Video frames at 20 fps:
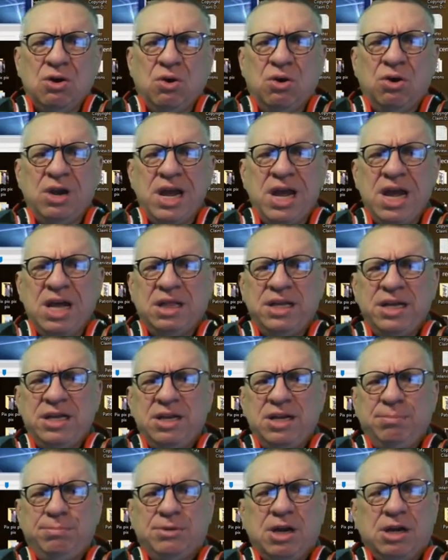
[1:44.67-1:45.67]
or
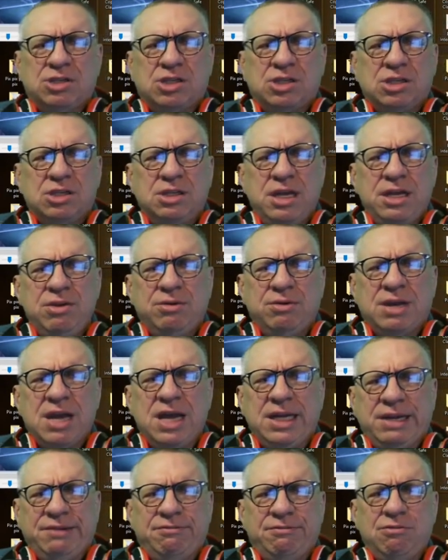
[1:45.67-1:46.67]
alien abduction that you
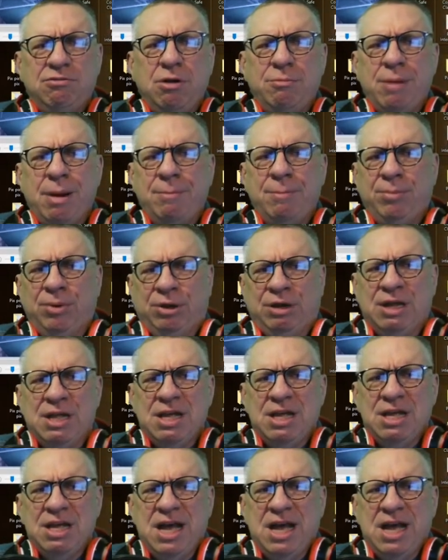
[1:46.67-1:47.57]
can't even remember